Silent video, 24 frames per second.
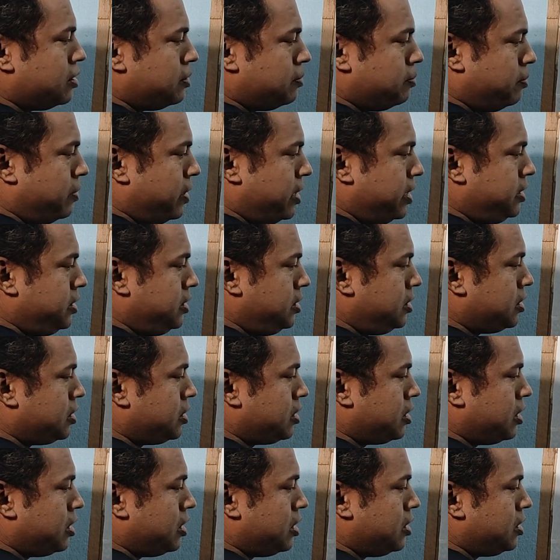by
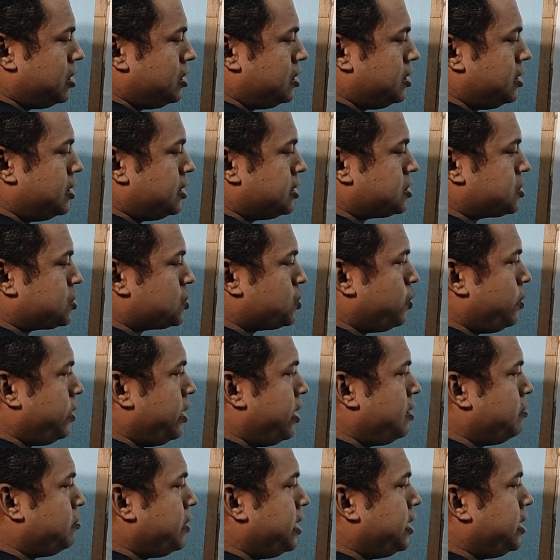R
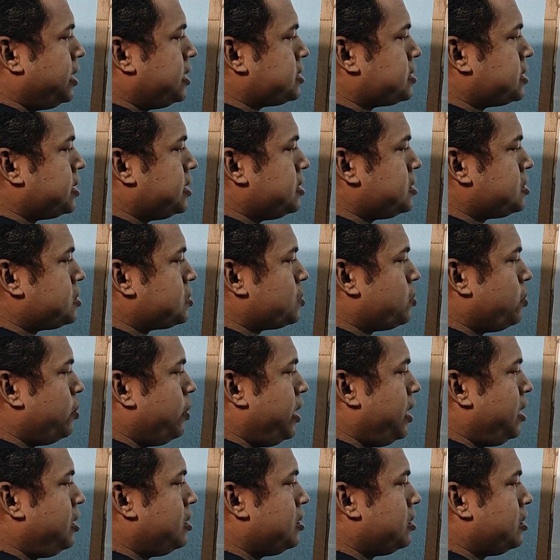square minus L
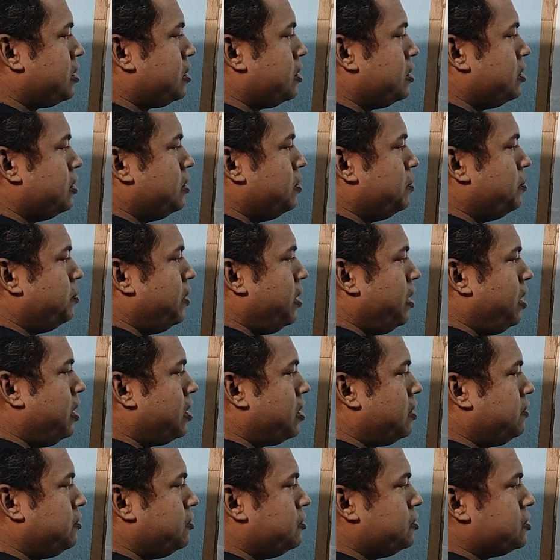square
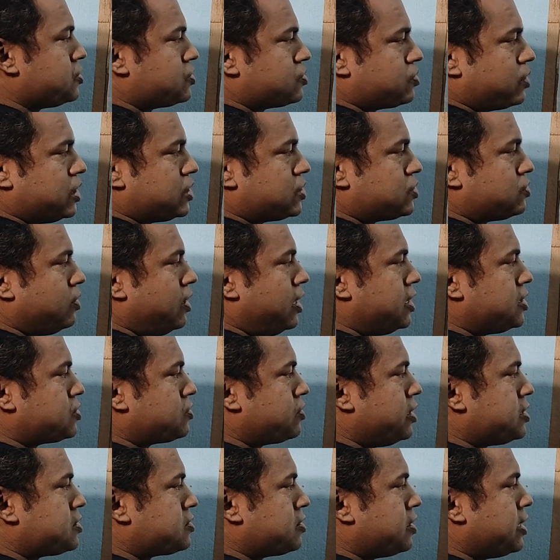power of whole square. So R
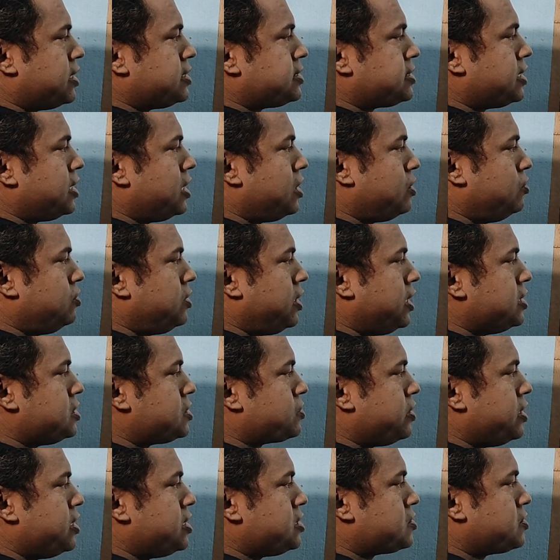square cancel out, L
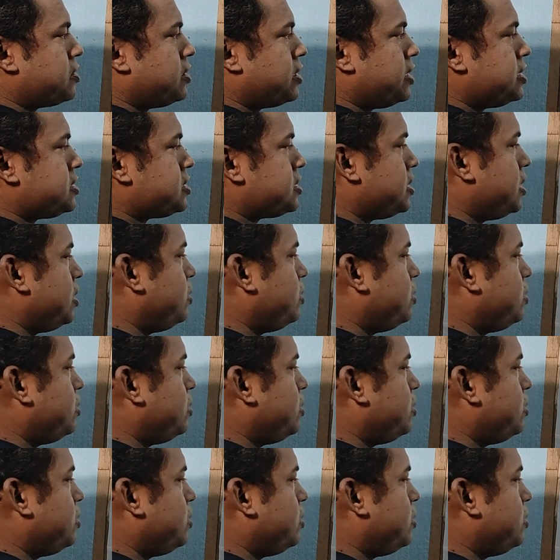square cancel